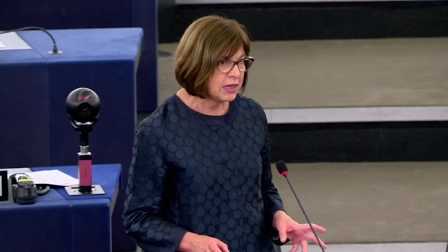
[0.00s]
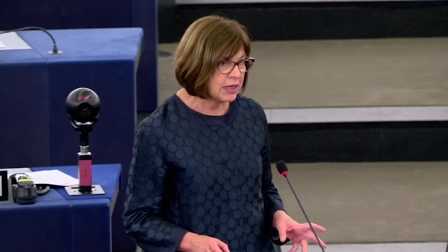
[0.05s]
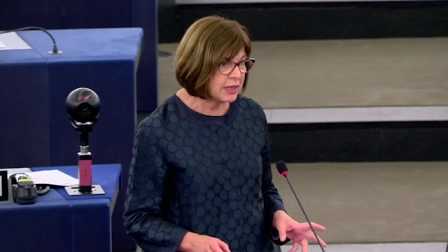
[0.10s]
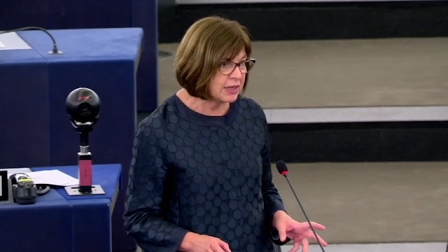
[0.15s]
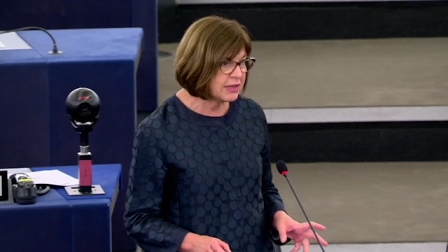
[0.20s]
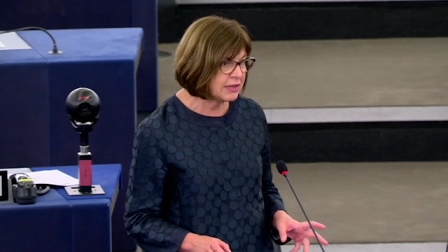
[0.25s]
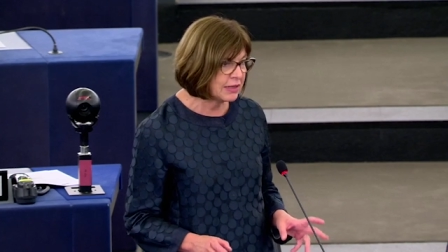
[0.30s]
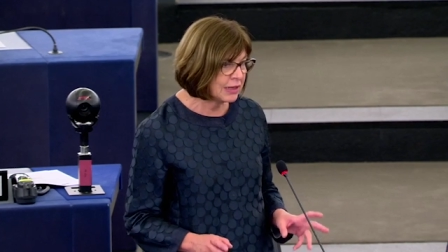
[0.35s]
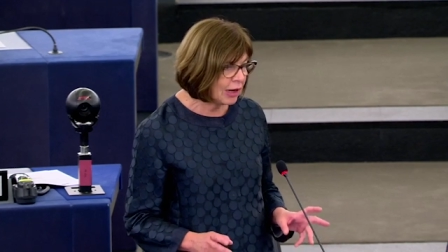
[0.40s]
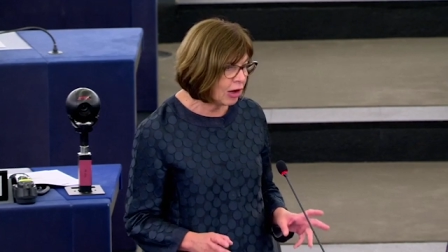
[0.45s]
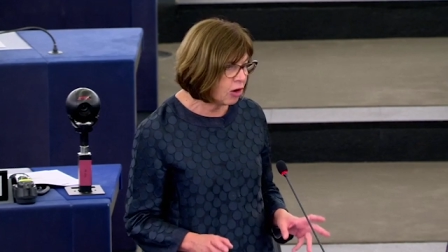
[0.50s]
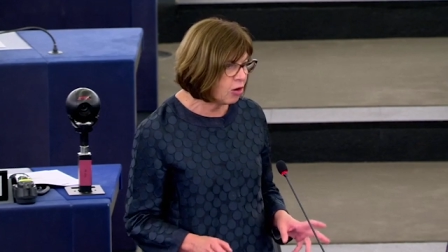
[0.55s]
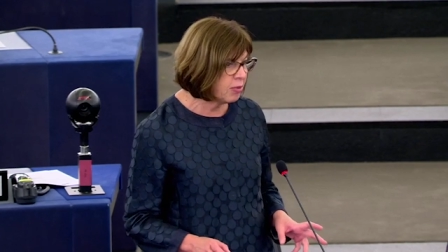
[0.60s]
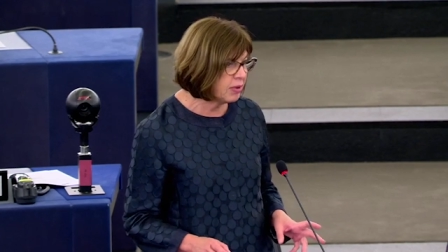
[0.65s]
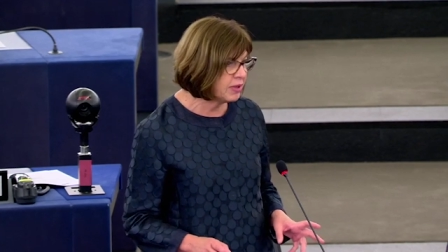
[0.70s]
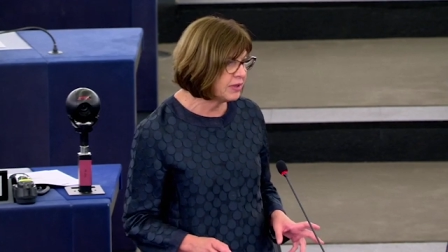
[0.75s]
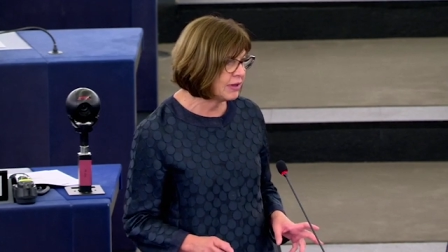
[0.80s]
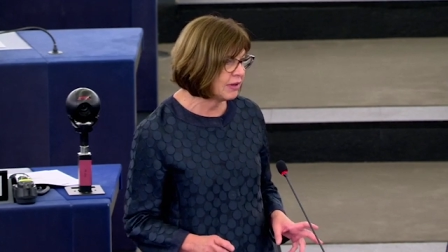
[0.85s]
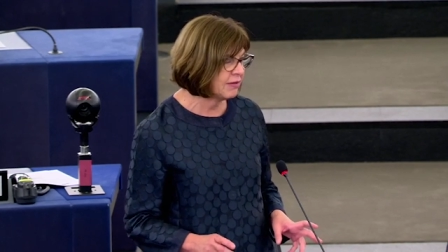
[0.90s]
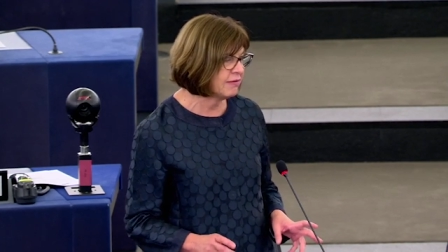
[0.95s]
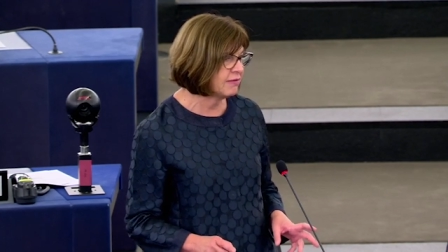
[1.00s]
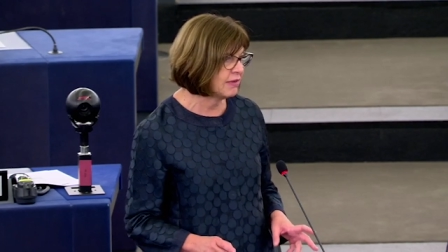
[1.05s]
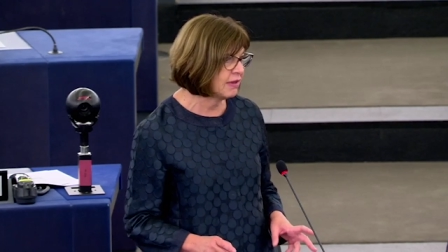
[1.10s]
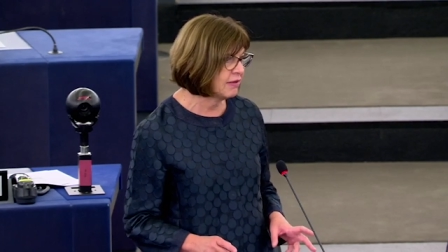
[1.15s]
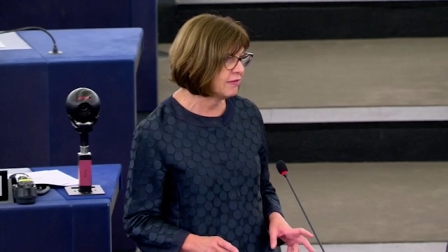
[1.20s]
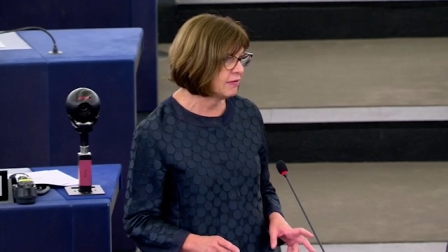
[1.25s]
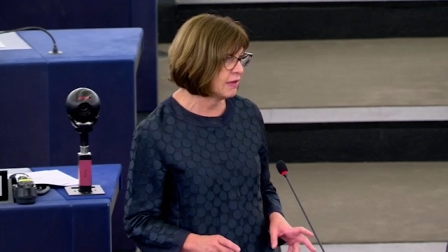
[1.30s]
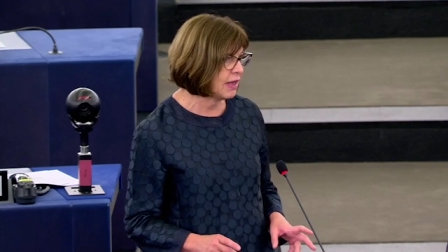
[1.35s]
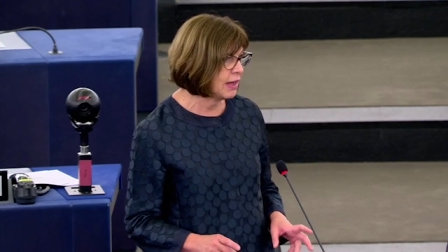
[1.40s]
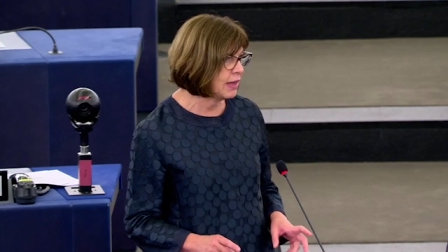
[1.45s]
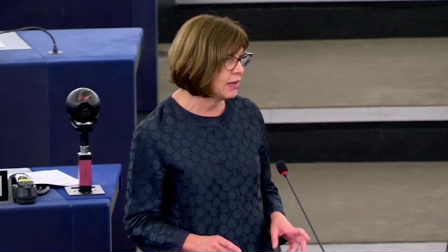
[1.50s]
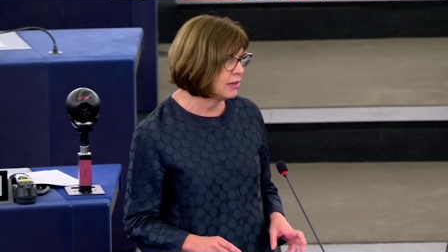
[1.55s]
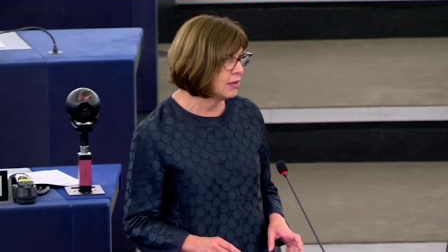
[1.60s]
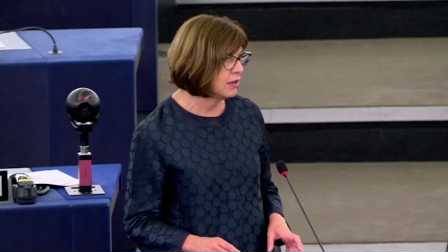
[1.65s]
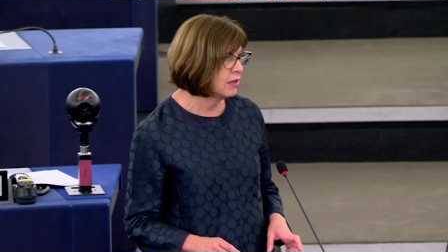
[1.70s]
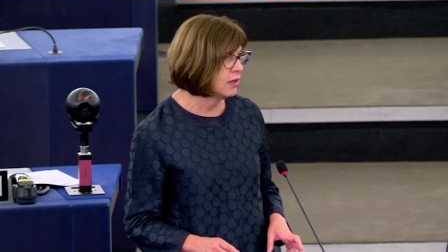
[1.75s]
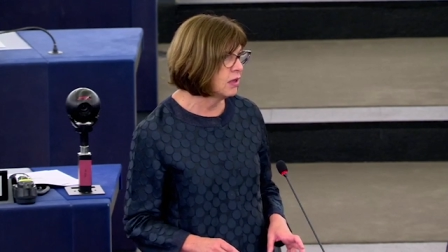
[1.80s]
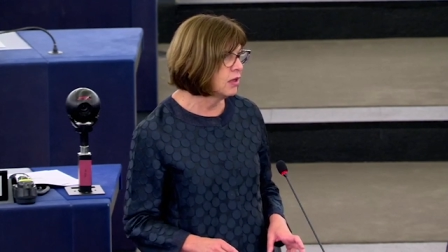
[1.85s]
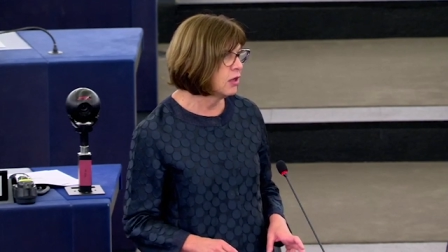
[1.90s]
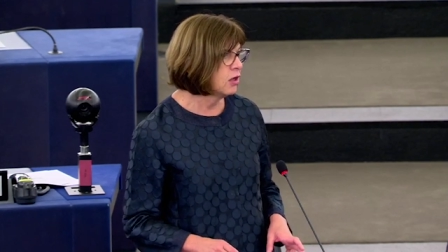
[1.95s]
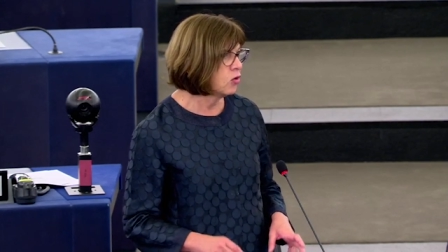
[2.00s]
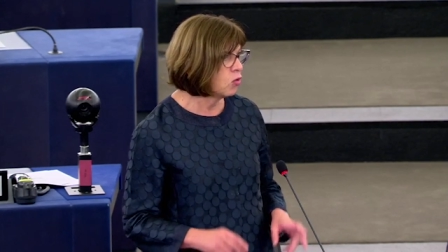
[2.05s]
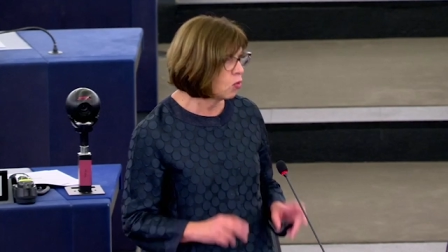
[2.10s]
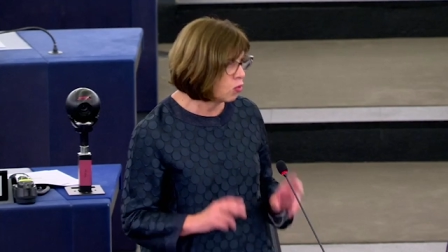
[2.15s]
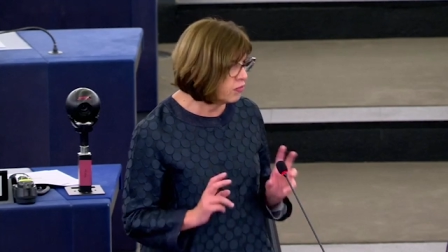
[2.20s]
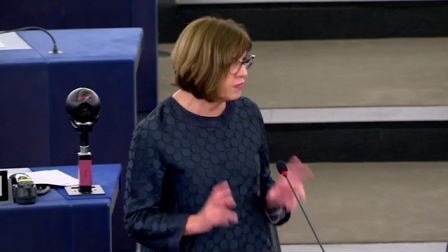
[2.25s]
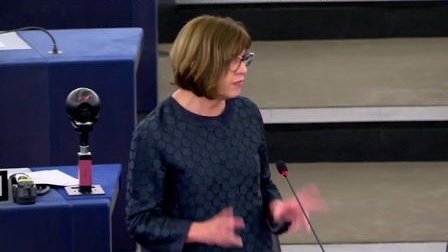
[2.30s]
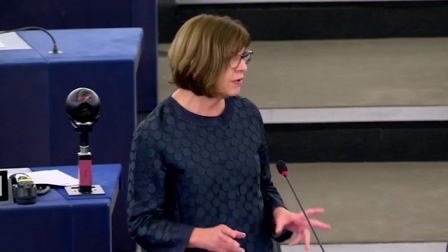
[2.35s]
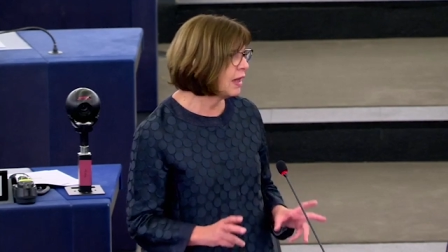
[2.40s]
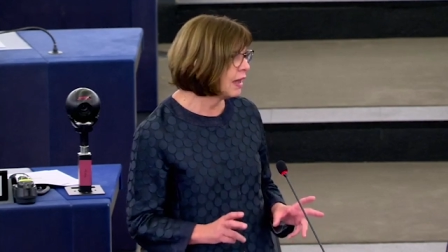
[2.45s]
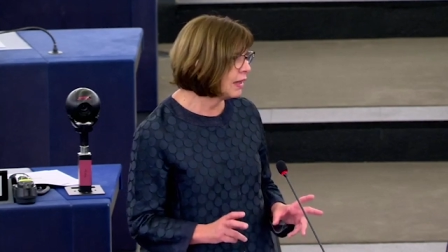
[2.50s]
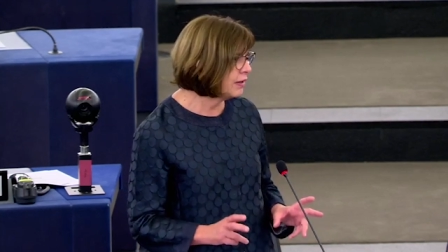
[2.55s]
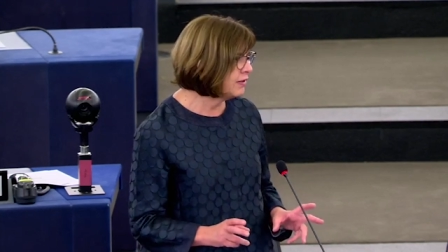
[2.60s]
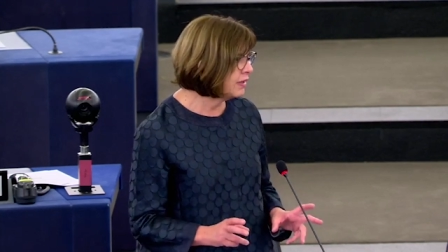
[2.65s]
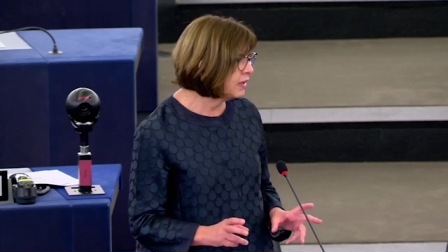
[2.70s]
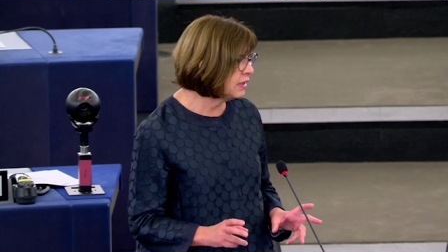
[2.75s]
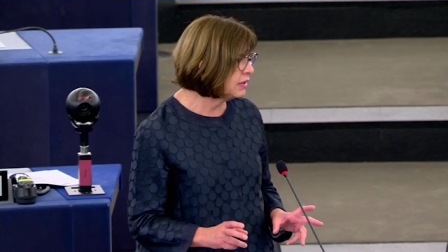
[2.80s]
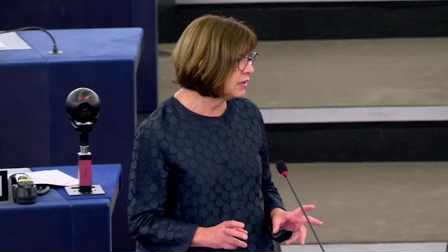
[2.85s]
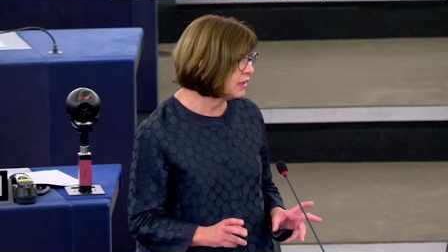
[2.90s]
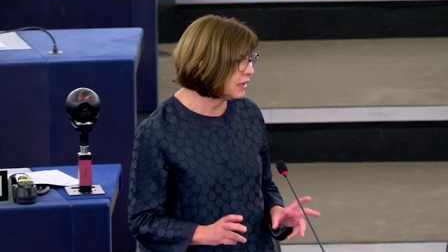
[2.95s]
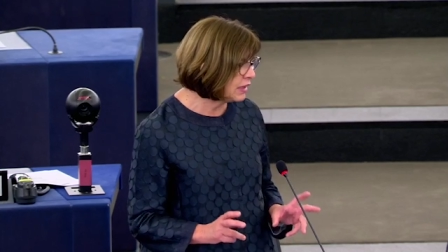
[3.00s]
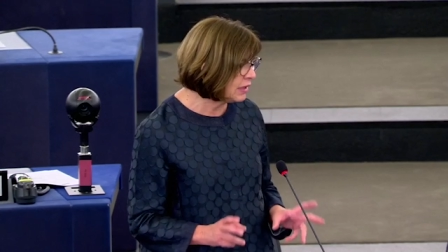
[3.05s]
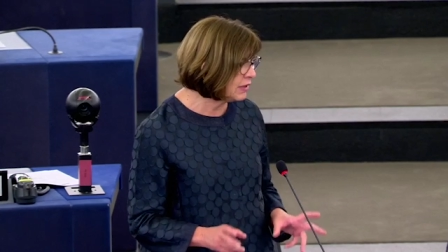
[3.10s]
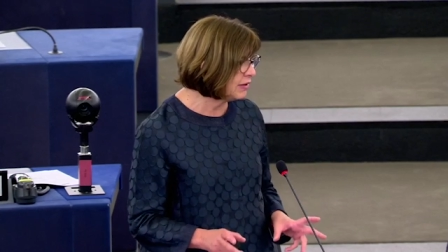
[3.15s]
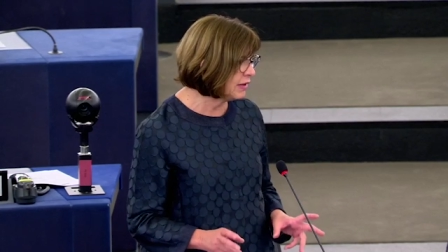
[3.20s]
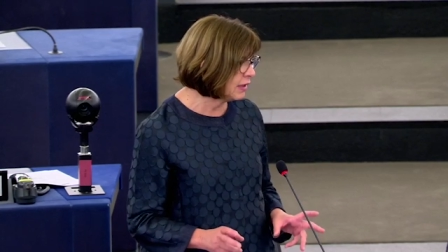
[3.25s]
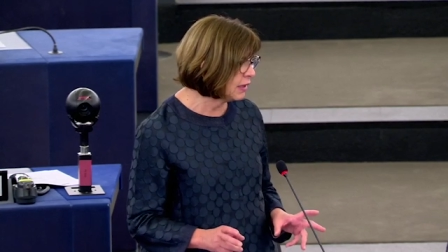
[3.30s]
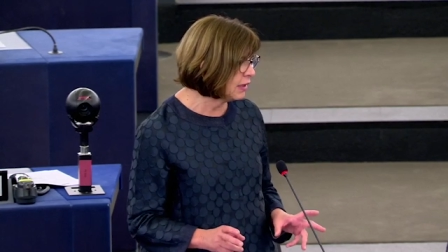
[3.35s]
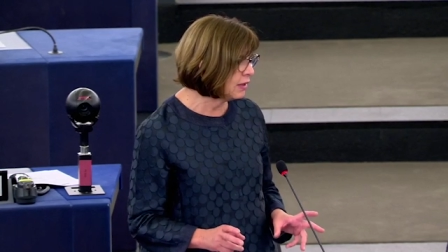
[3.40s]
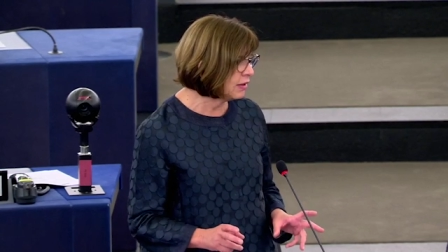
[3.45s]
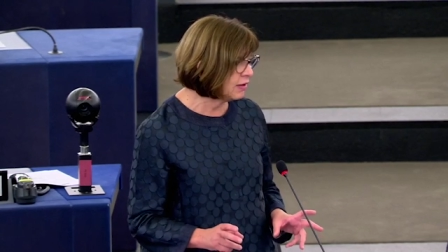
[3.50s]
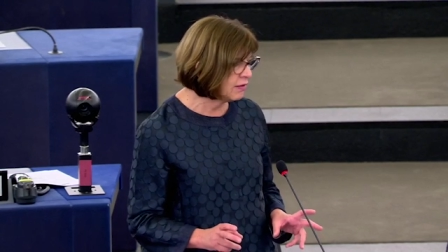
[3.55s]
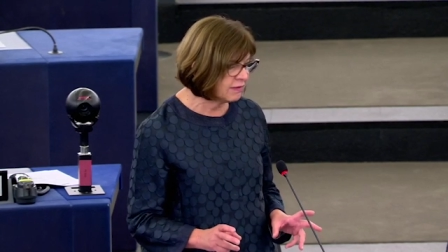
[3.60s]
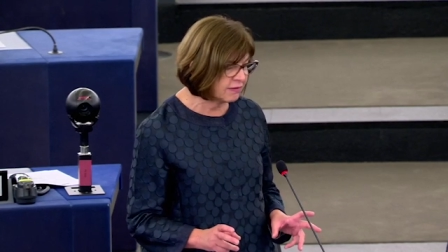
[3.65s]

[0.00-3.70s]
And I think the debate so far demonstrates that that support is building.